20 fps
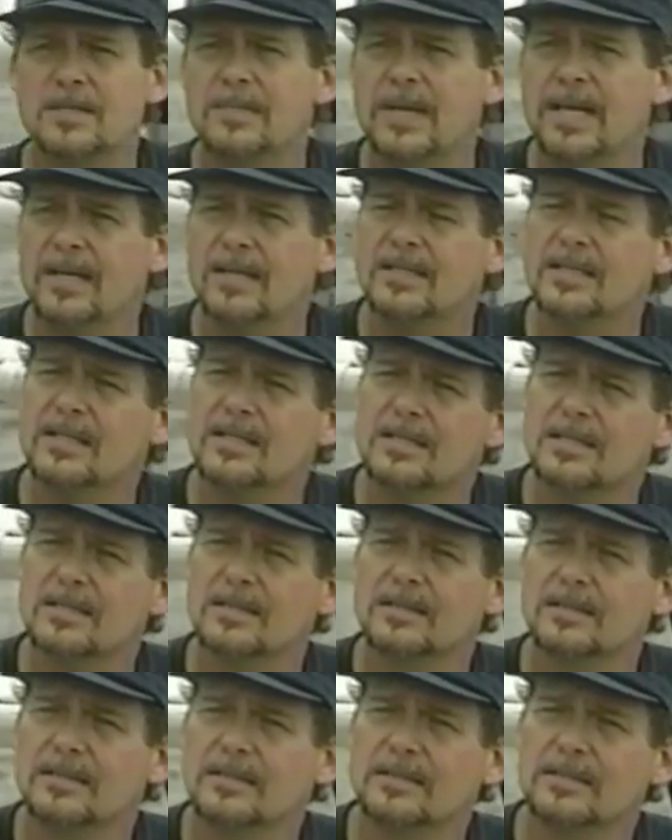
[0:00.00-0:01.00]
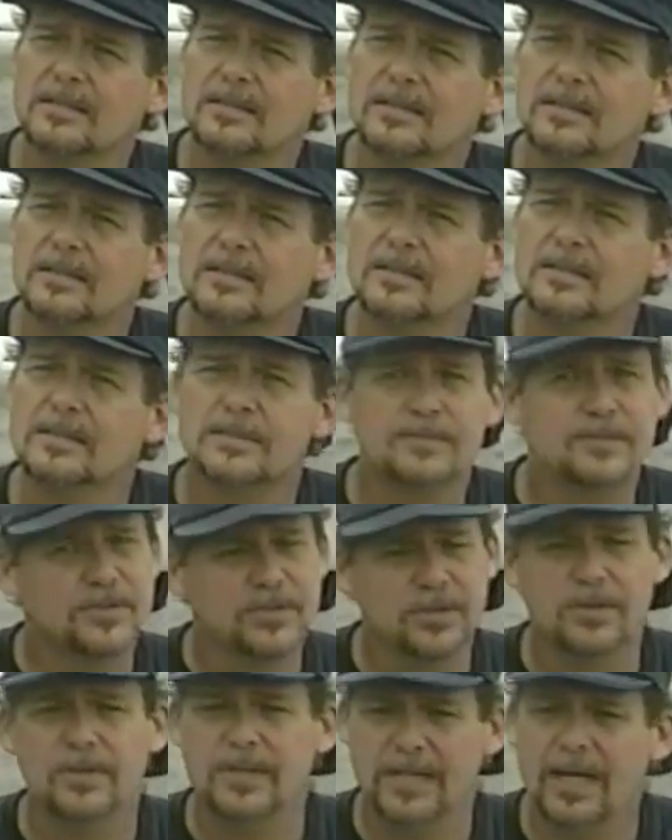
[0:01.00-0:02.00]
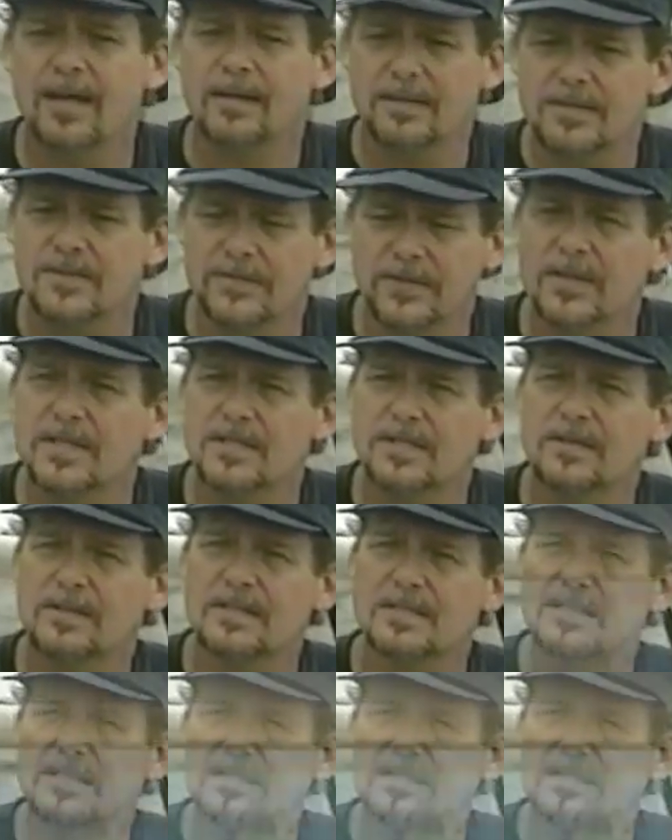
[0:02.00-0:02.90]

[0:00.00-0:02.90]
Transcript: and manatees. So yeah, it's very serious.